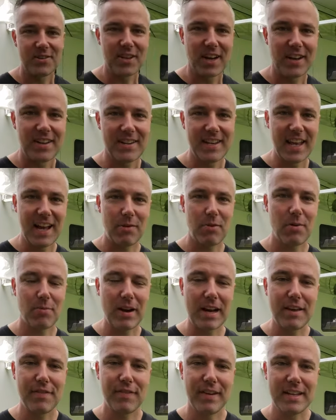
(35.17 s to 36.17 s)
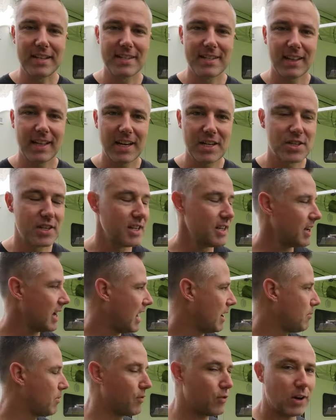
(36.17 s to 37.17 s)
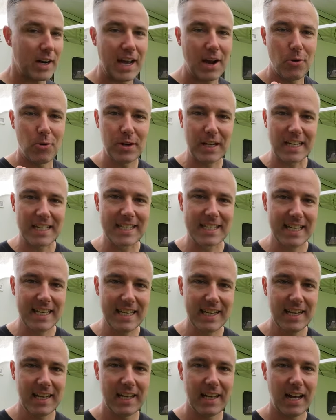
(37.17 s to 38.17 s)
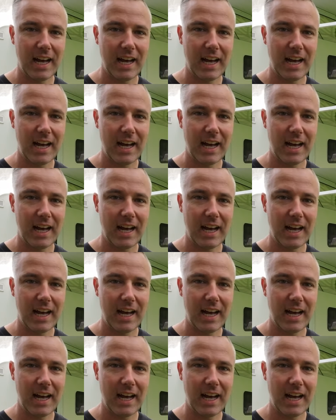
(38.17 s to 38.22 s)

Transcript: so now we're ready for installation. Uh, we've got our awning skin.